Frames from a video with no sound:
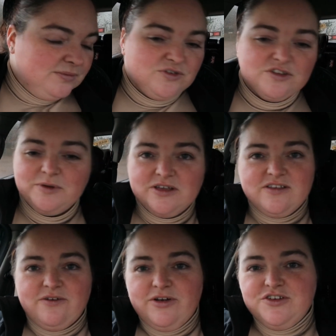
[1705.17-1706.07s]
just
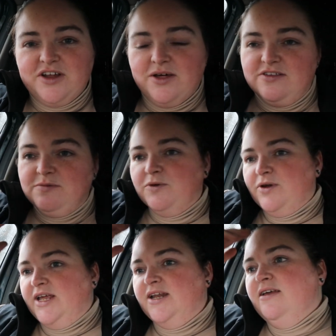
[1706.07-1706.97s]
because I rushed out this
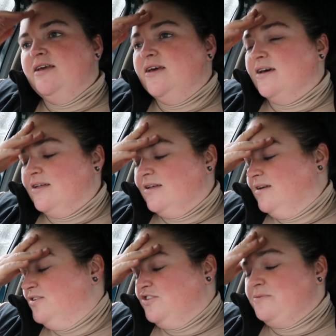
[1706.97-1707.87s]
morning.
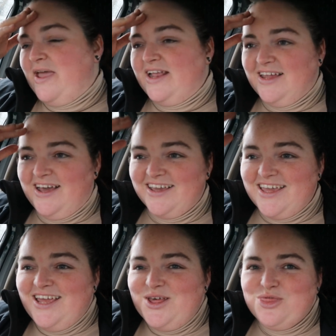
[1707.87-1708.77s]
I just made
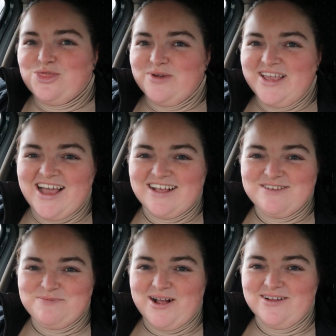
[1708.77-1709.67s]
like 3
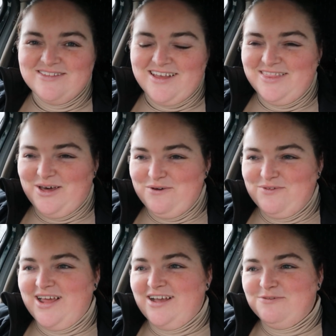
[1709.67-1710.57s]
hash browns, like the
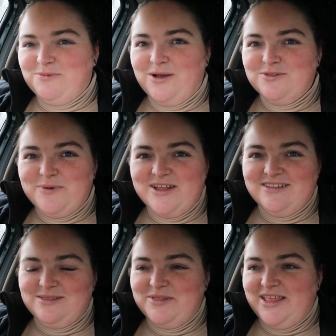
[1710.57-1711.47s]
oven hash browns, but I
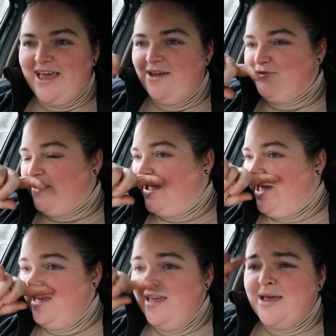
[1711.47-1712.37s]
did them in the air
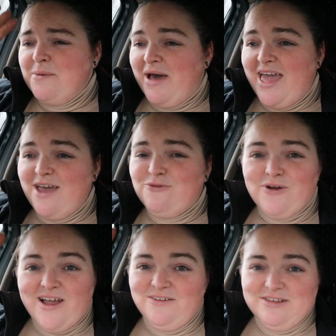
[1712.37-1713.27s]
fryer. My air
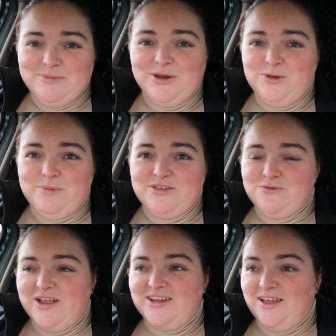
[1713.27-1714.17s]
fryer is my new
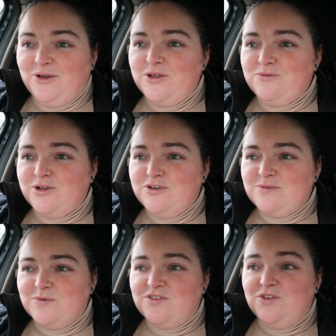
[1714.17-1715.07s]
best friend. I got it for
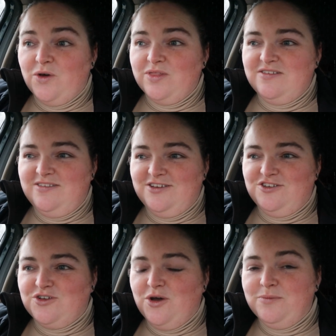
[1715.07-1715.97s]
Christmas, not this year
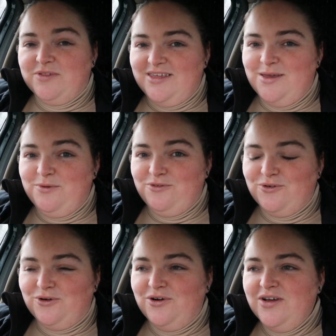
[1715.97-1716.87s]
just gone, but the year
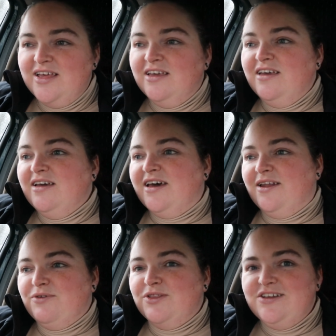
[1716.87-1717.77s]
before.
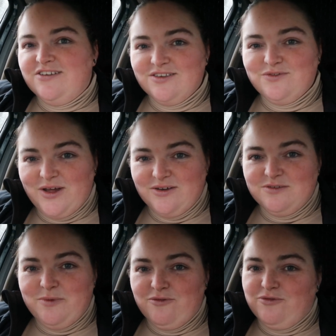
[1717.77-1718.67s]
And I've only just found a
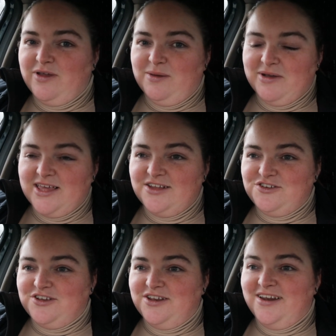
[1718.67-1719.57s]
spot for it in my
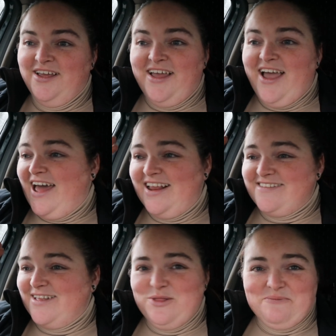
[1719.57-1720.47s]
kitchen, and
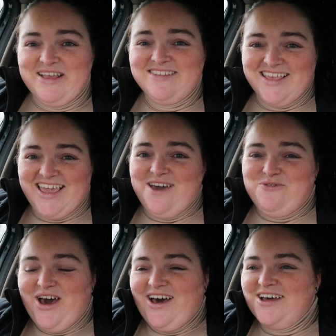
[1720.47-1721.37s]
it's now the best thing
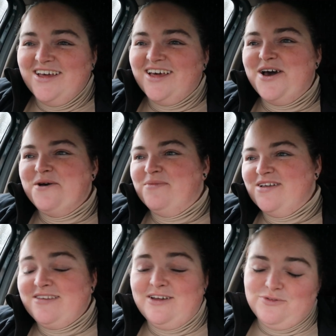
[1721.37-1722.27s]
ever,
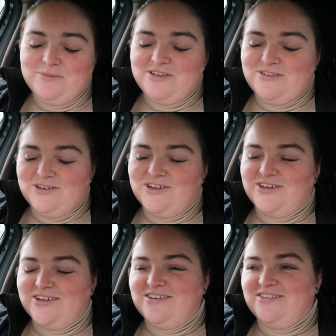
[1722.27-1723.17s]
aside from my slow
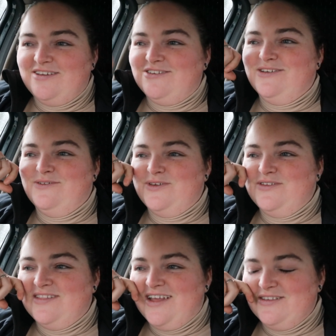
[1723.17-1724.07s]
cooker, because I do love
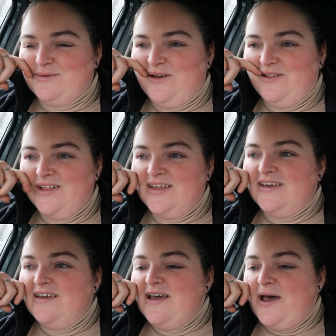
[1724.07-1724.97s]
using that as well.
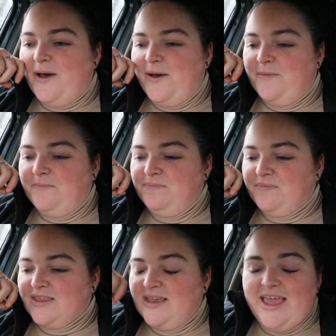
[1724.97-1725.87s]

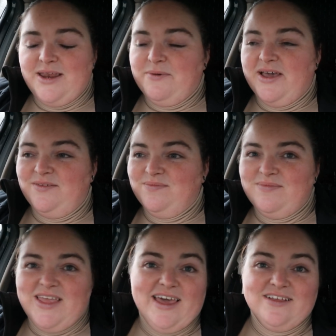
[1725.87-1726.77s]
Anyway,
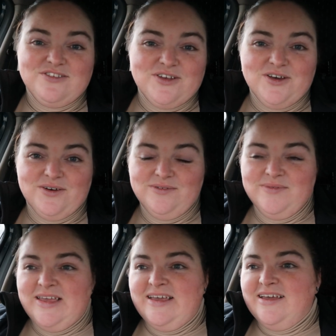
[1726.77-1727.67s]
yeah, so
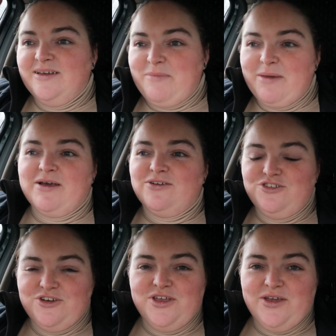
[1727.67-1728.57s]
maybe I'll
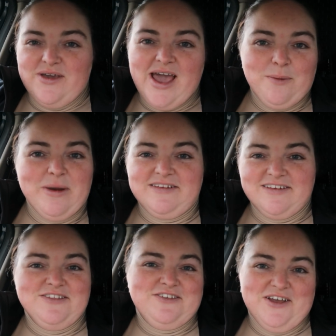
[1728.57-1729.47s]
show you how my
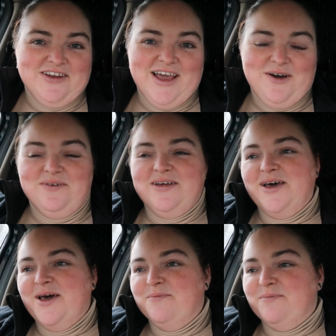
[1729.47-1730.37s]
dinner turned out,
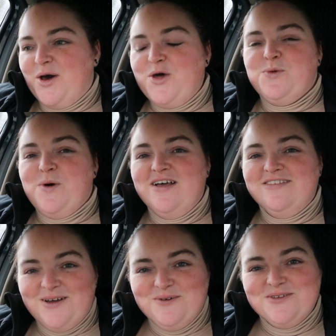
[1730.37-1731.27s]
but
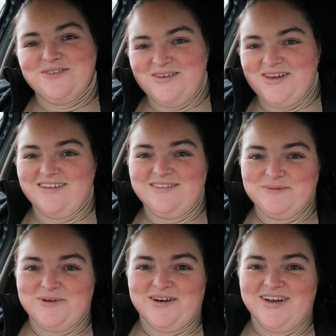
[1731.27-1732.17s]
otherwise I will see you guys
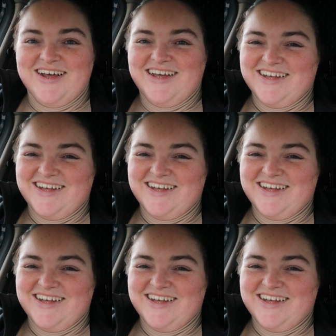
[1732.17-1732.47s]
tomorrow.